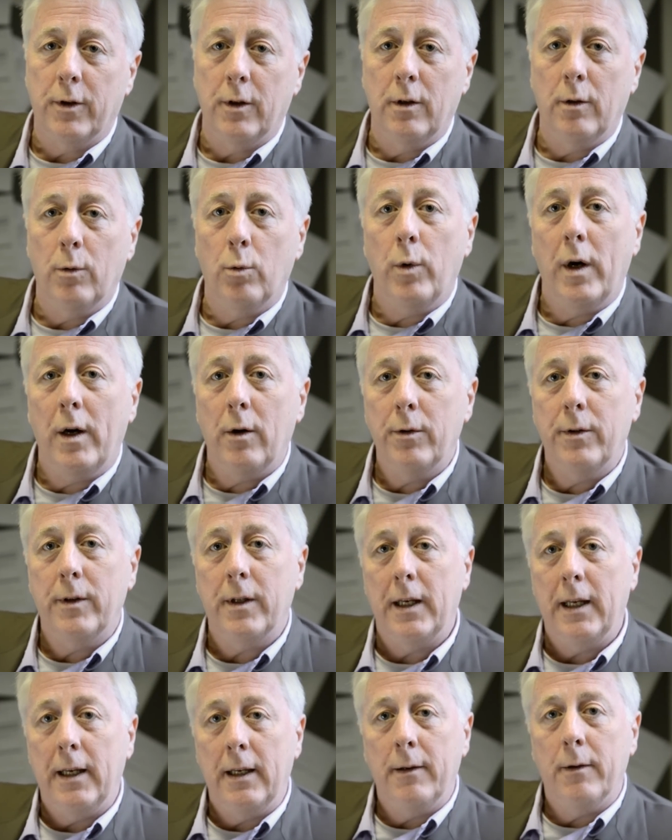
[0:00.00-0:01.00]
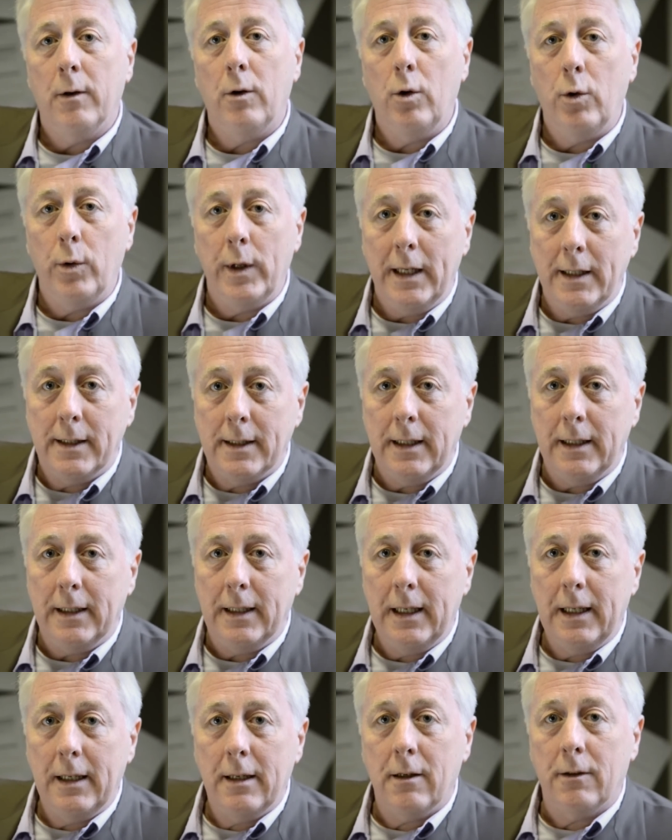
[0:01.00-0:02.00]
the wealthy
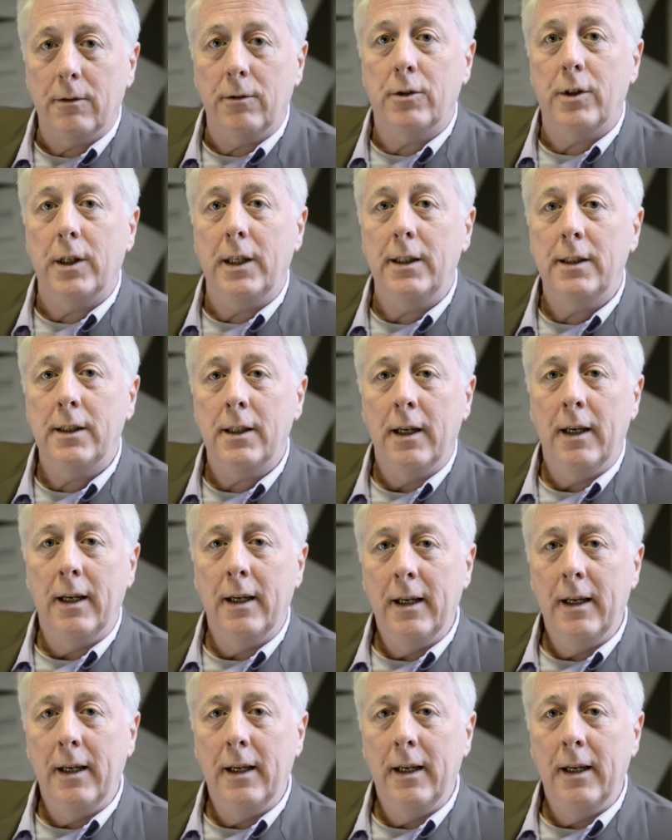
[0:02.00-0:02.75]
OECD countries,